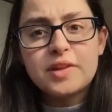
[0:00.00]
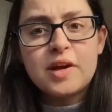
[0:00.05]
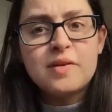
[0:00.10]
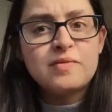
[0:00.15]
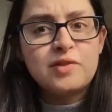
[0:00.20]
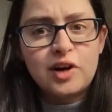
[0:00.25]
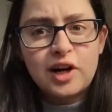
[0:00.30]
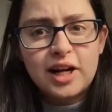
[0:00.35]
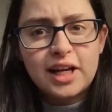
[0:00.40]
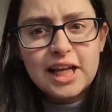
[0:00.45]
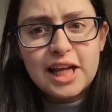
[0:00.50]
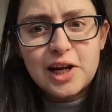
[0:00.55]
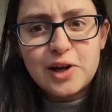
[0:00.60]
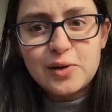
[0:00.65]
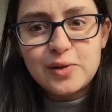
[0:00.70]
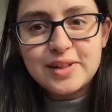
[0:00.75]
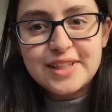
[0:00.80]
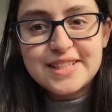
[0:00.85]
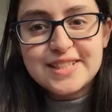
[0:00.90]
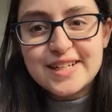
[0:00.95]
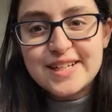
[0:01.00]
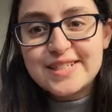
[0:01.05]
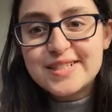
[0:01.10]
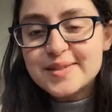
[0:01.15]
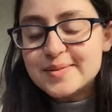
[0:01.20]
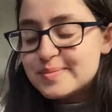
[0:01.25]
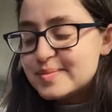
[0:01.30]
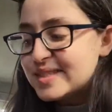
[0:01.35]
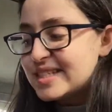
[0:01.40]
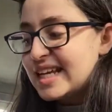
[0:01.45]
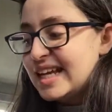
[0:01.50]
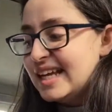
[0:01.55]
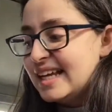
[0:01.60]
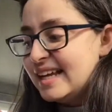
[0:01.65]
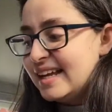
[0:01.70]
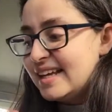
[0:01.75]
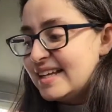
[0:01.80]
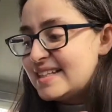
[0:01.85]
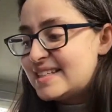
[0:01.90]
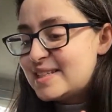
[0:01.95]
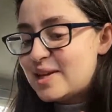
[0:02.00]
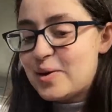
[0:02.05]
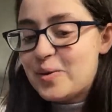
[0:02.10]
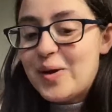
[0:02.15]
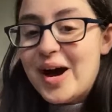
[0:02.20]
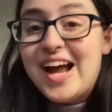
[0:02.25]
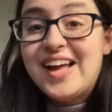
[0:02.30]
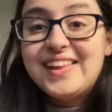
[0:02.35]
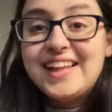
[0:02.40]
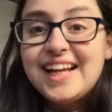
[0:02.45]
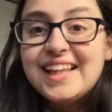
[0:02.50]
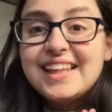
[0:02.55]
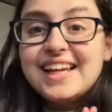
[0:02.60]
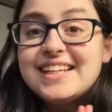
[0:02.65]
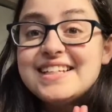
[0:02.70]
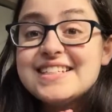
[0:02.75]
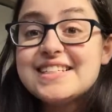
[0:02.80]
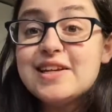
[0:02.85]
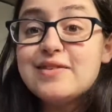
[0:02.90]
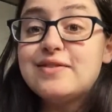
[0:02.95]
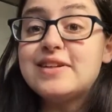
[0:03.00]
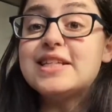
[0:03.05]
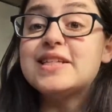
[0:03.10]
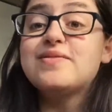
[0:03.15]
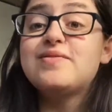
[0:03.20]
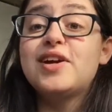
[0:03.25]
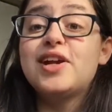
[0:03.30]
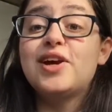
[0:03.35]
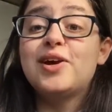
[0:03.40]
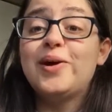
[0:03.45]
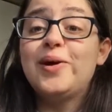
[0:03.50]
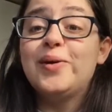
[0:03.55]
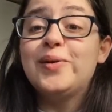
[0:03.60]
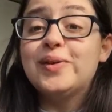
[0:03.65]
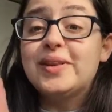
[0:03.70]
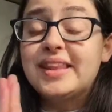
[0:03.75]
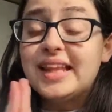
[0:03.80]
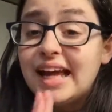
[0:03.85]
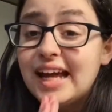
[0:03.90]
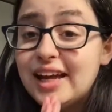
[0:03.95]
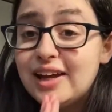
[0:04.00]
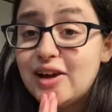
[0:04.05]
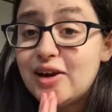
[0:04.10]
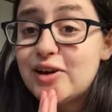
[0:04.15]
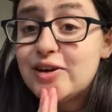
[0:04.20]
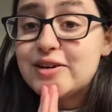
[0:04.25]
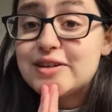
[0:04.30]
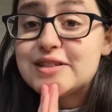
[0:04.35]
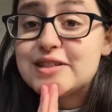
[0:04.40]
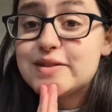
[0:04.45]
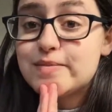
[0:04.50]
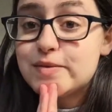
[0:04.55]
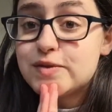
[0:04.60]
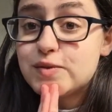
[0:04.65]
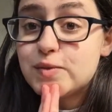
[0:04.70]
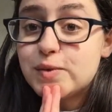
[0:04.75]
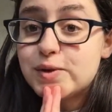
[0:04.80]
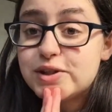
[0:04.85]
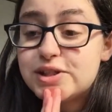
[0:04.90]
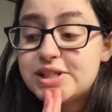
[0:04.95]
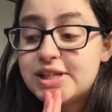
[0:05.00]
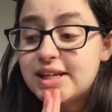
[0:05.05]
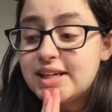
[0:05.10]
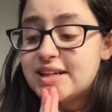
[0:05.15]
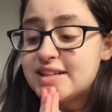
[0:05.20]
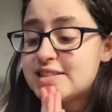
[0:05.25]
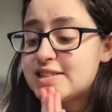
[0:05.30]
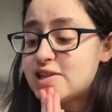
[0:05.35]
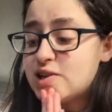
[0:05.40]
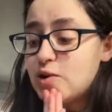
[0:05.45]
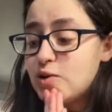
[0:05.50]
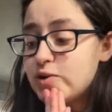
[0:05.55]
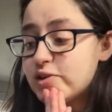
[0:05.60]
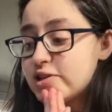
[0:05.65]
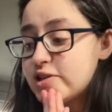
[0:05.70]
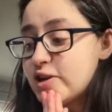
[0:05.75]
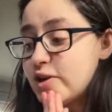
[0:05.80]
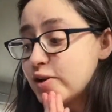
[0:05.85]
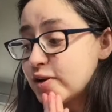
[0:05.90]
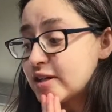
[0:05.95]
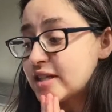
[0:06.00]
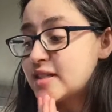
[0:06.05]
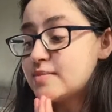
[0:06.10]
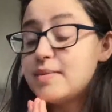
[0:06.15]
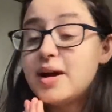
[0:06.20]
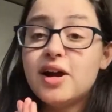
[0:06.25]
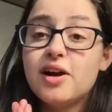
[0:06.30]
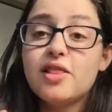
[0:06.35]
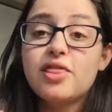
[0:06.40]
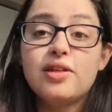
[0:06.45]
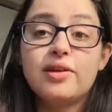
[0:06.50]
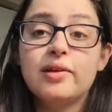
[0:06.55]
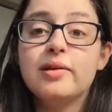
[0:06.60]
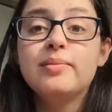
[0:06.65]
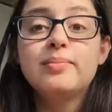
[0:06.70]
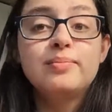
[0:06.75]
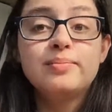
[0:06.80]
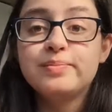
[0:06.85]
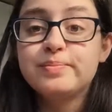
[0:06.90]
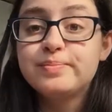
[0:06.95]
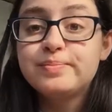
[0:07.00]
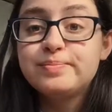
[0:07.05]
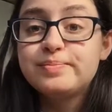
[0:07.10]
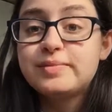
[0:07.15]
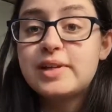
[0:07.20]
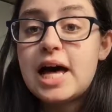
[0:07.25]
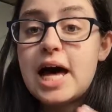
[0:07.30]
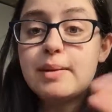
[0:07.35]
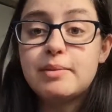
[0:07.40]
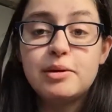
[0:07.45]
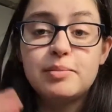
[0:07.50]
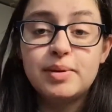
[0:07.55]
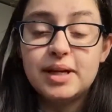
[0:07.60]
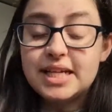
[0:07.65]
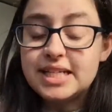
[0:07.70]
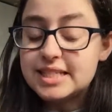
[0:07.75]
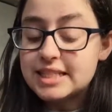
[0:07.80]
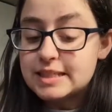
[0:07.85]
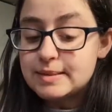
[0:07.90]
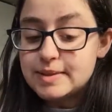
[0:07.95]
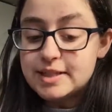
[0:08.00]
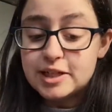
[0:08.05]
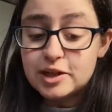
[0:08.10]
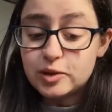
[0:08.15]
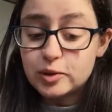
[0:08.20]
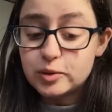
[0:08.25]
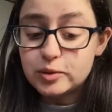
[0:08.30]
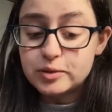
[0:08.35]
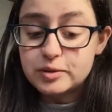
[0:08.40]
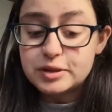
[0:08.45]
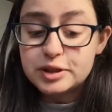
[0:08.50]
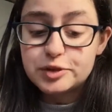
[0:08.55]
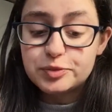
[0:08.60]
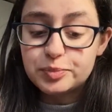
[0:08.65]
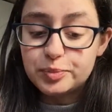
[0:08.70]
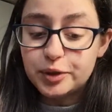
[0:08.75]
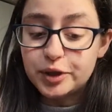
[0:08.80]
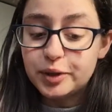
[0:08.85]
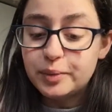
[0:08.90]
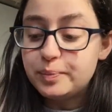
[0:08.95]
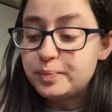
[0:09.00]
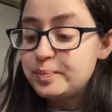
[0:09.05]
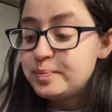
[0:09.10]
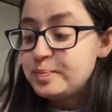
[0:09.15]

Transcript: I'm very glad I got these items. So I think that is it for this video. Thank you guys so much for watching. It's not as long as my other Happy Place Cosmetic hauls, but